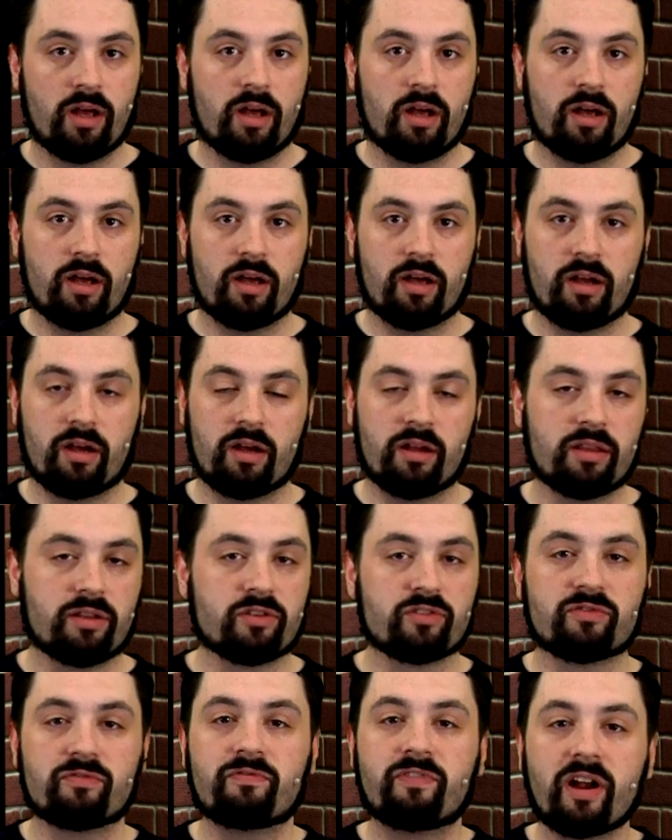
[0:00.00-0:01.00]

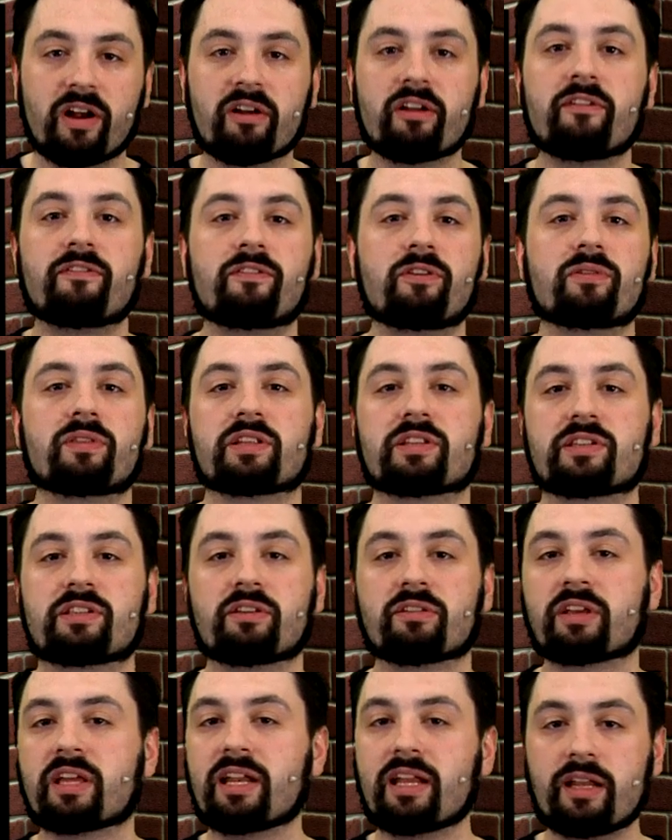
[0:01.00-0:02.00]
There's very few that
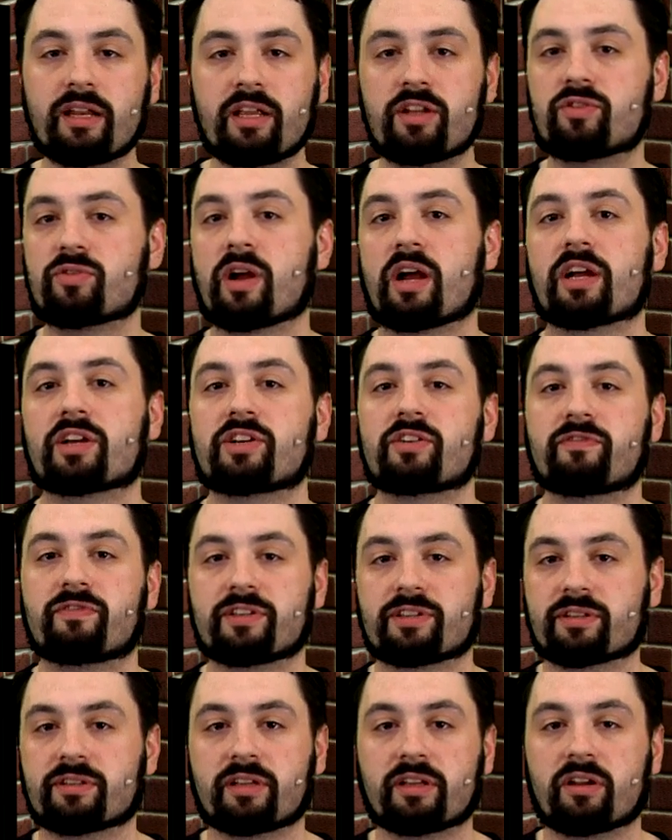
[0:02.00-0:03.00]
still get any traction
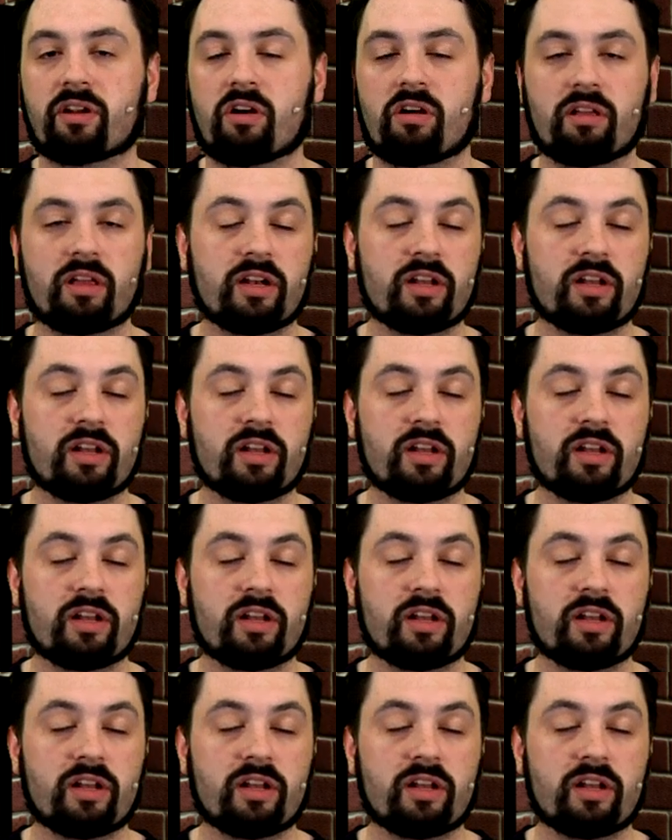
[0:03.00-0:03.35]
physically at all,